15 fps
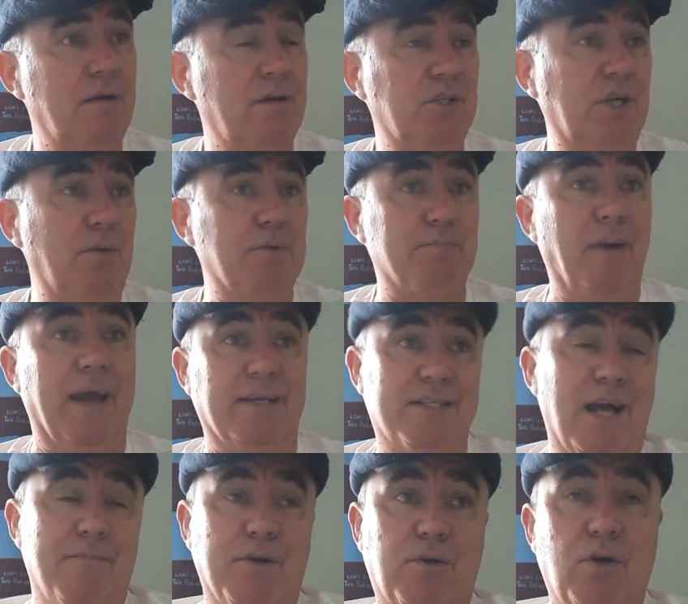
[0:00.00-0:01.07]
She was backed
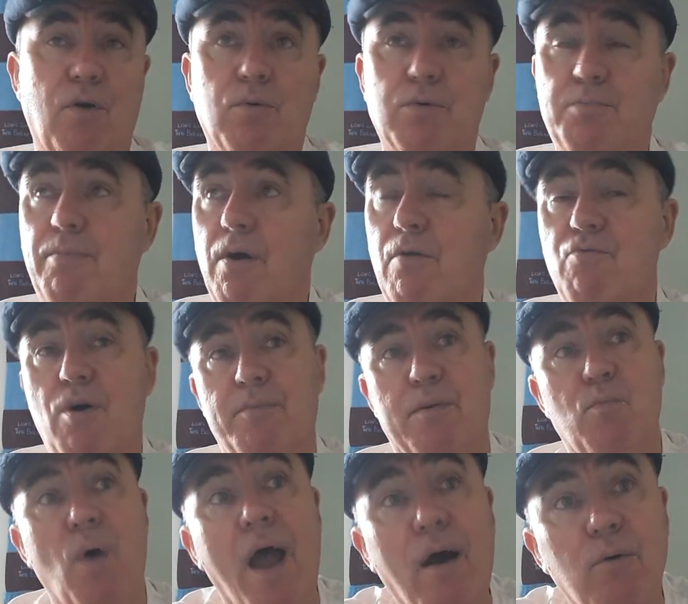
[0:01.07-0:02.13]
up, of course, by
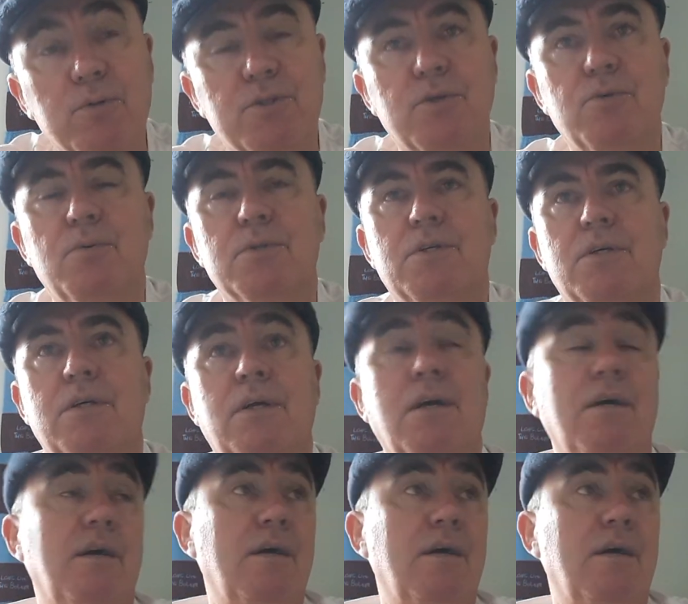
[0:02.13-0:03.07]
Robin Wells, who was the